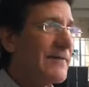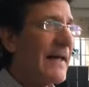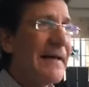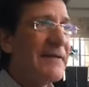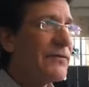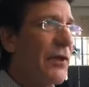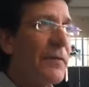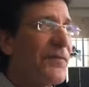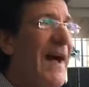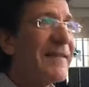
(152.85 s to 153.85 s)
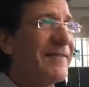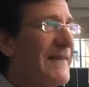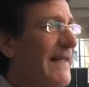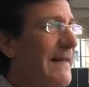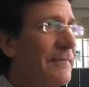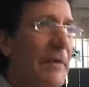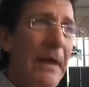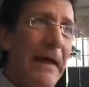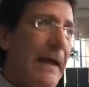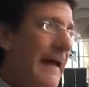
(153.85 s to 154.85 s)
it's not vaccinated,
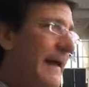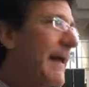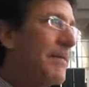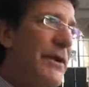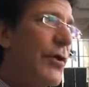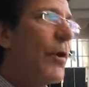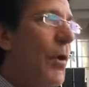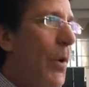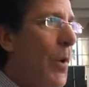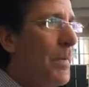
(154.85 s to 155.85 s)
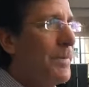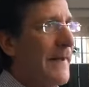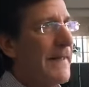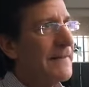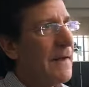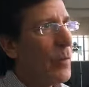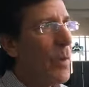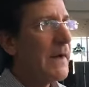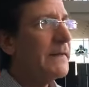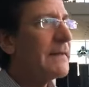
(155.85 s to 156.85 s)
it can be your home pet, the
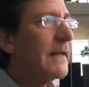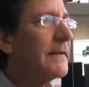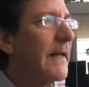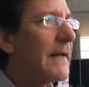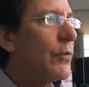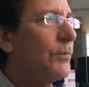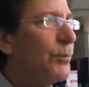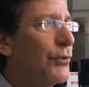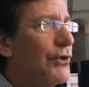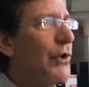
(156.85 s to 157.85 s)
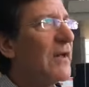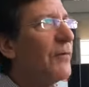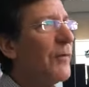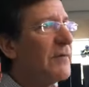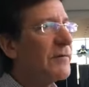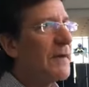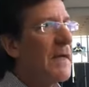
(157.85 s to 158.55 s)
one that could put you at risk.